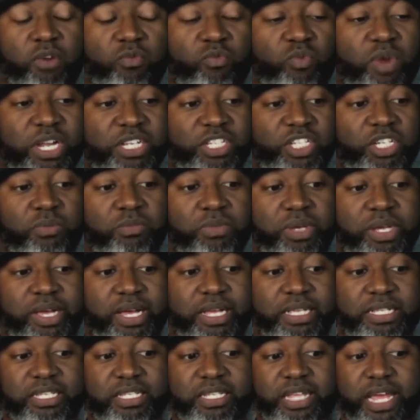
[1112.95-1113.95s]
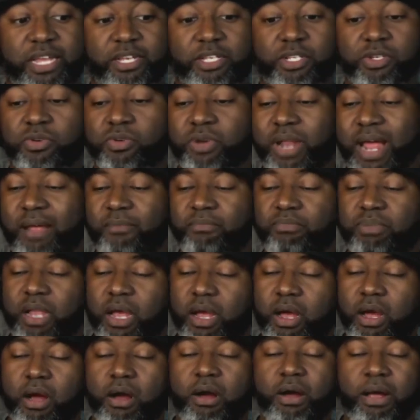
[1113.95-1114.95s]
wrenching because it's like dude i
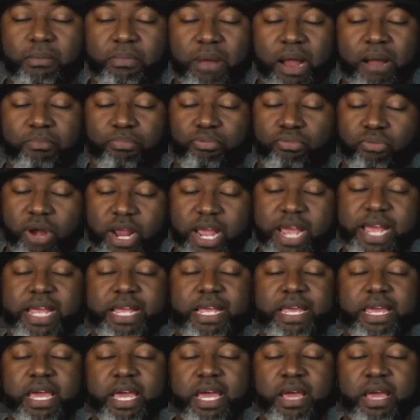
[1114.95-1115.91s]
oh i pray